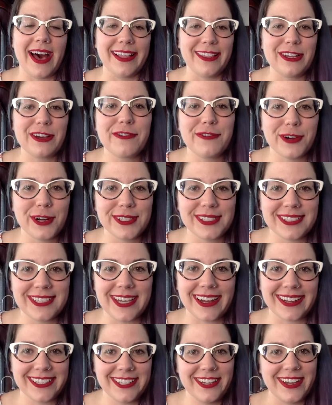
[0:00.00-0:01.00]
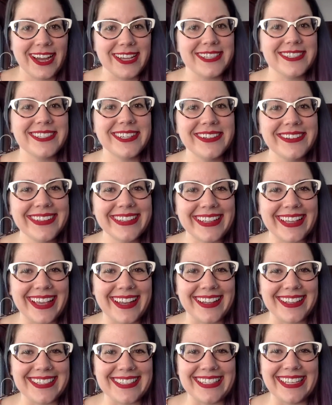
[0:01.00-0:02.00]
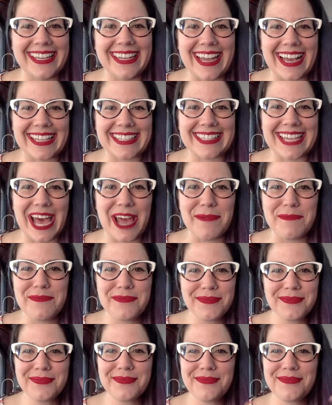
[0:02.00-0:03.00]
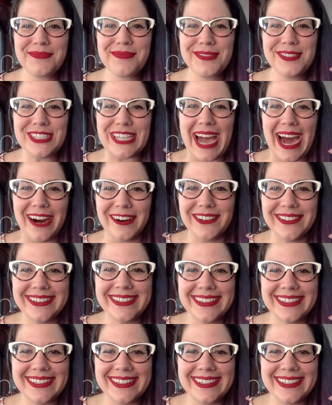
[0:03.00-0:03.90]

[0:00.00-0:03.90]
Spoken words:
Look forward to talking to you guys soon, and I'll see you next time. Ciao.